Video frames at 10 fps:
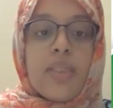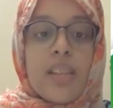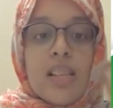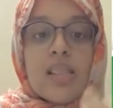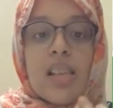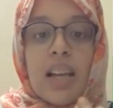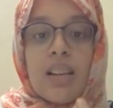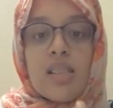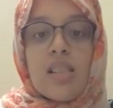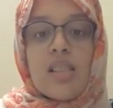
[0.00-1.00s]
these
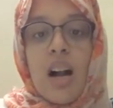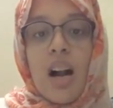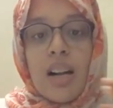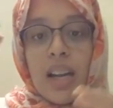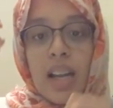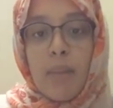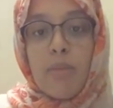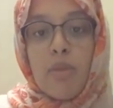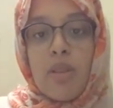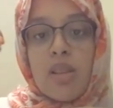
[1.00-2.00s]
sinuses are
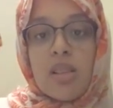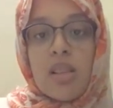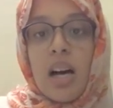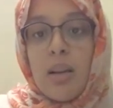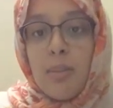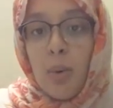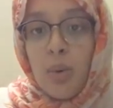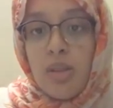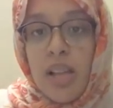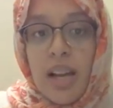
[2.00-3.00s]
named for the skull
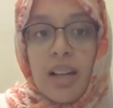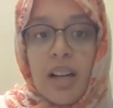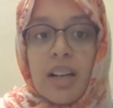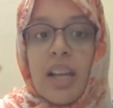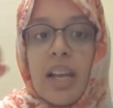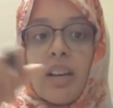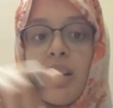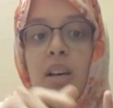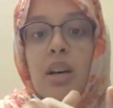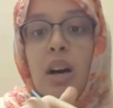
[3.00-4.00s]
bones that
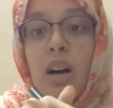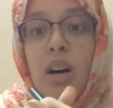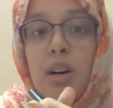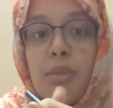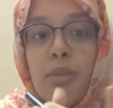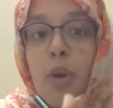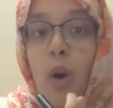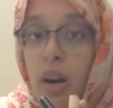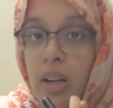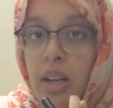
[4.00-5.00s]
contain
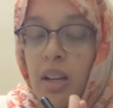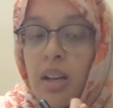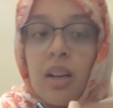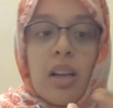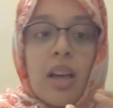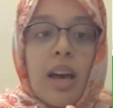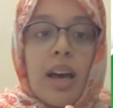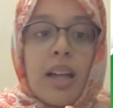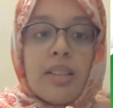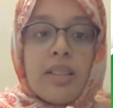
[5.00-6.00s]
frontal
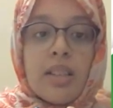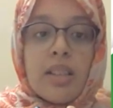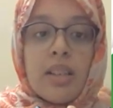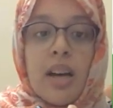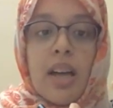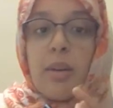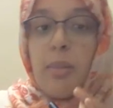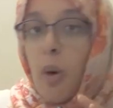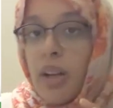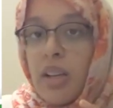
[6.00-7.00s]
and
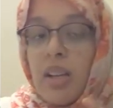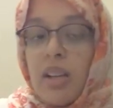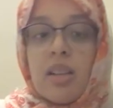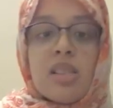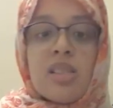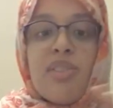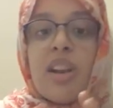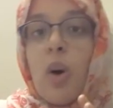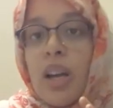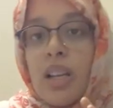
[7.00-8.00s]
ethmoidal,
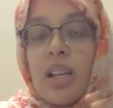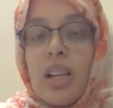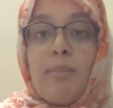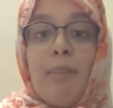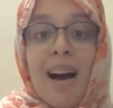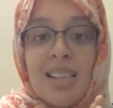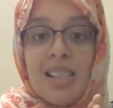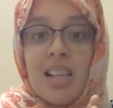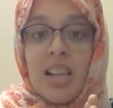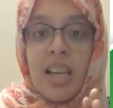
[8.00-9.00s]
sphenoidal,
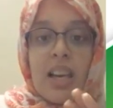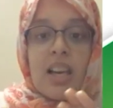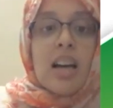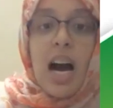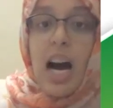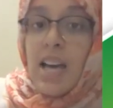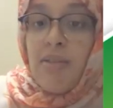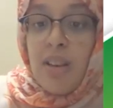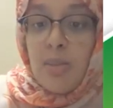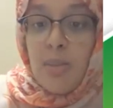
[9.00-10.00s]
maxillary. I
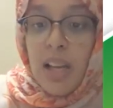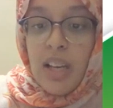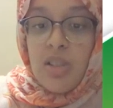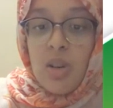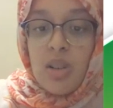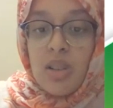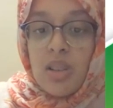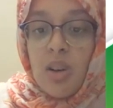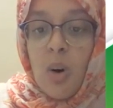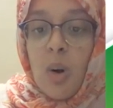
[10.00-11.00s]
have explained
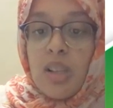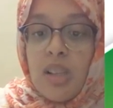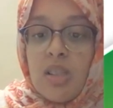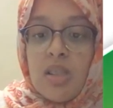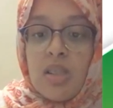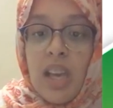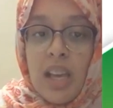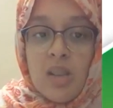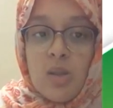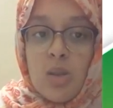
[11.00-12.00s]
all these
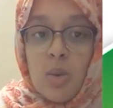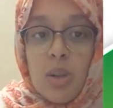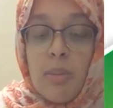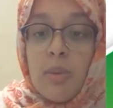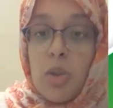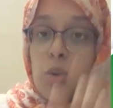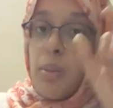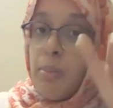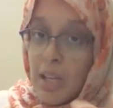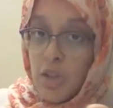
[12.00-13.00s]
things
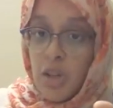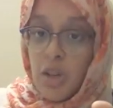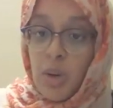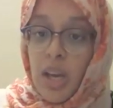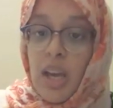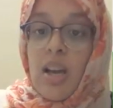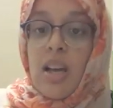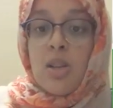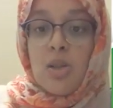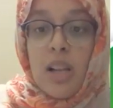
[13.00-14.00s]
through a picture. Okay,
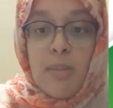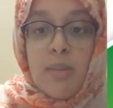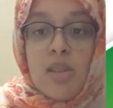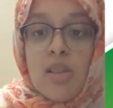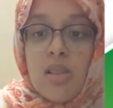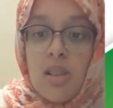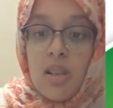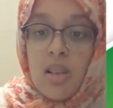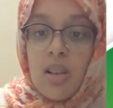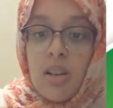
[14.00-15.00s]
so let me just
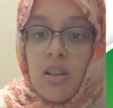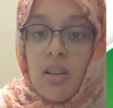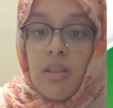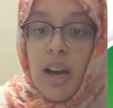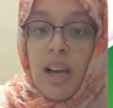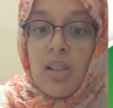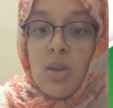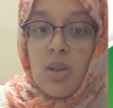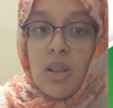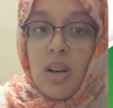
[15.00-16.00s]
write
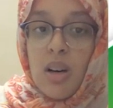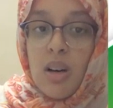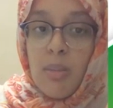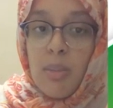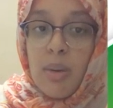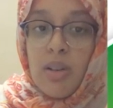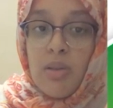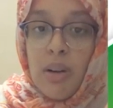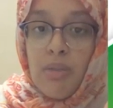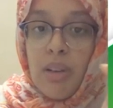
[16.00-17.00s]
a bit
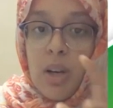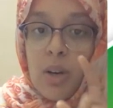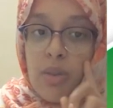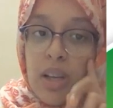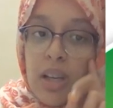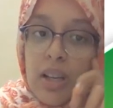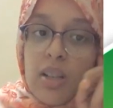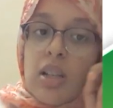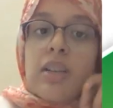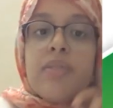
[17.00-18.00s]
roughly over here
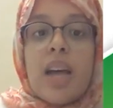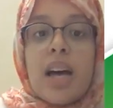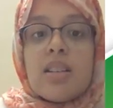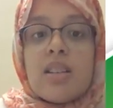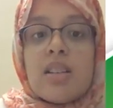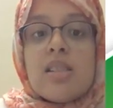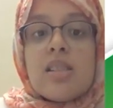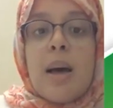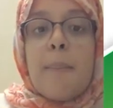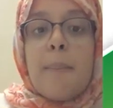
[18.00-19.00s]
that it is
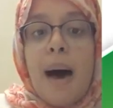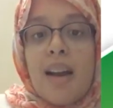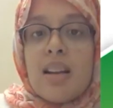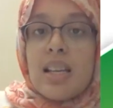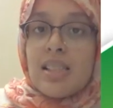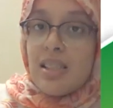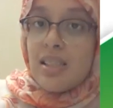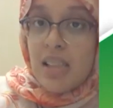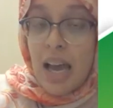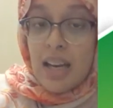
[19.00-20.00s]
paranasal
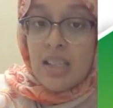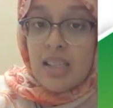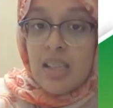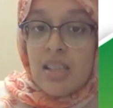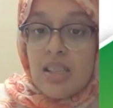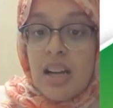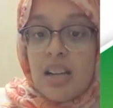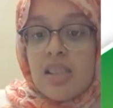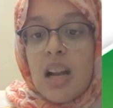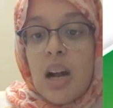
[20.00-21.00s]
sinuses that surround
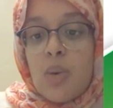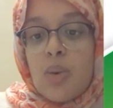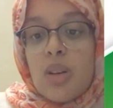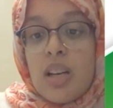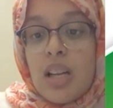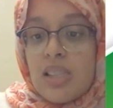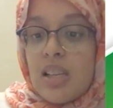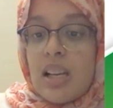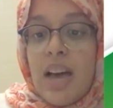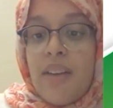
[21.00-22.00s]
nasal cavities.